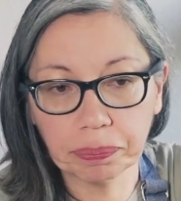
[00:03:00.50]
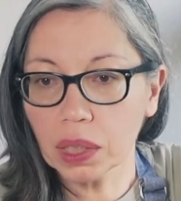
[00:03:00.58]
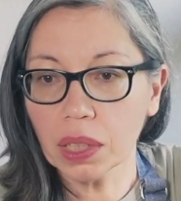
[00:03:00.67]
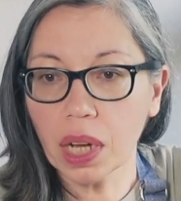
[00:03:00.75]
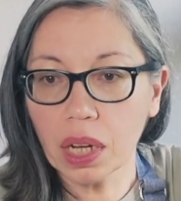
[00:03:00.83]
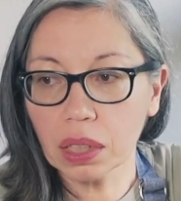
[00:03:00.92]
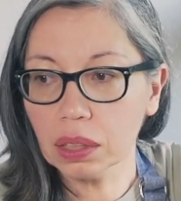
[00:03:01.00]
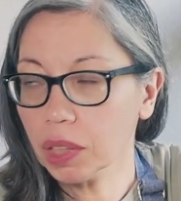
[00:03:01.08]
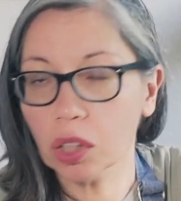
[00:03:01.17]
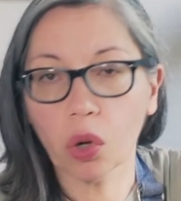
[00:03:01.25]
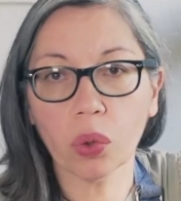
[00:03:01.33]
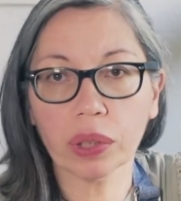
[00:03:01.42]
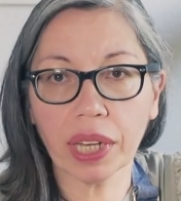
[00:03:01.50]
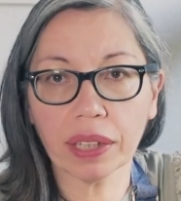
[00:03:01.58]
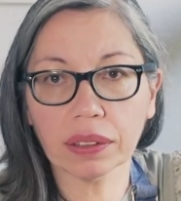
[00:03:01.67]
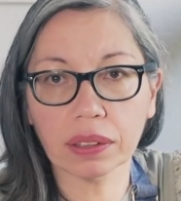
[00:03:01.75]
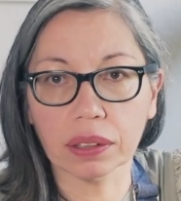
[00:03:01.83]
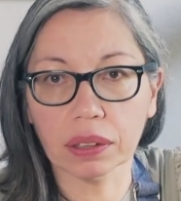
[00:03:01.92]
young
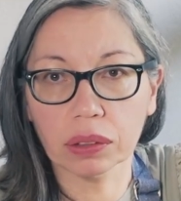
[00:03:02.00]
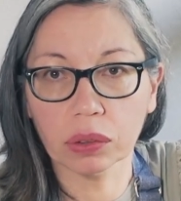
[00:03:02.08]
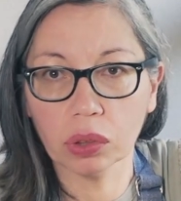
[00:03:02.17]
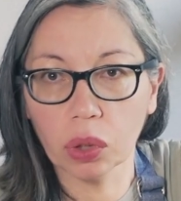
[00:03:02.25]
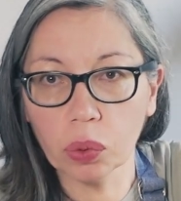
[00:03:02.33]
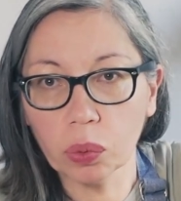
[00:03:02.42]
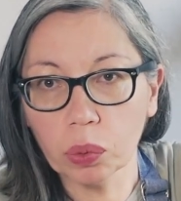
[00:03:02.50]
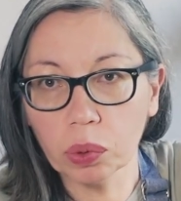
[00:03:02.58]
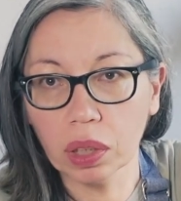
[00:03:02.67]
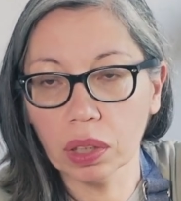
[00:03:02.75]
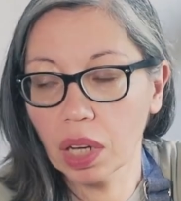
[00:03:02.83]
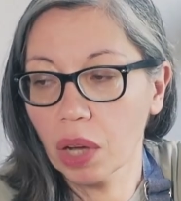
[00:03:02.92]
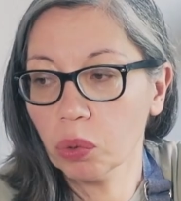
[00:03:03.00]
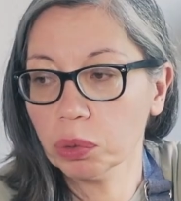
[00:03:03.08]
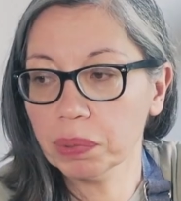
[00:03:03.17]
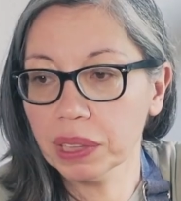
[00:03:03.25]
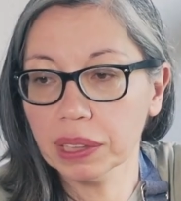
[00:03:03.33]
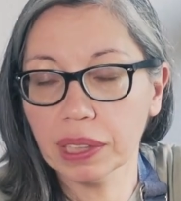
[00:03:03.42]
go-getter, I would
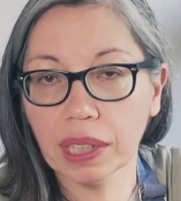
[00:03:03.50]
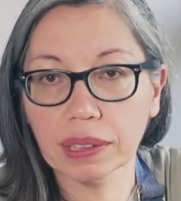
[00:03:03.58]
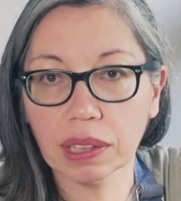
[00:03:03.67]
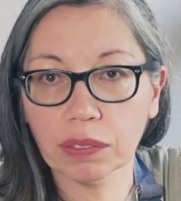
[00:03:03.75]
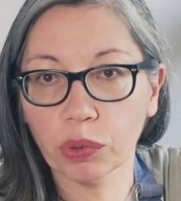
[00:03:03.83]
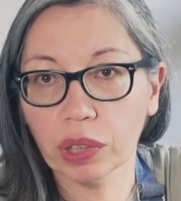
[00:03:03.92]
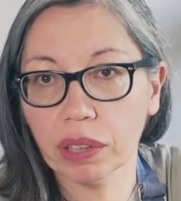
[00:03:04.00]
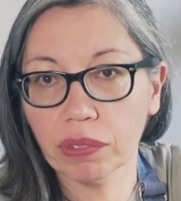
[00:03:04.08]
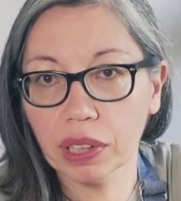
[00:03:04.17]
be an asset for every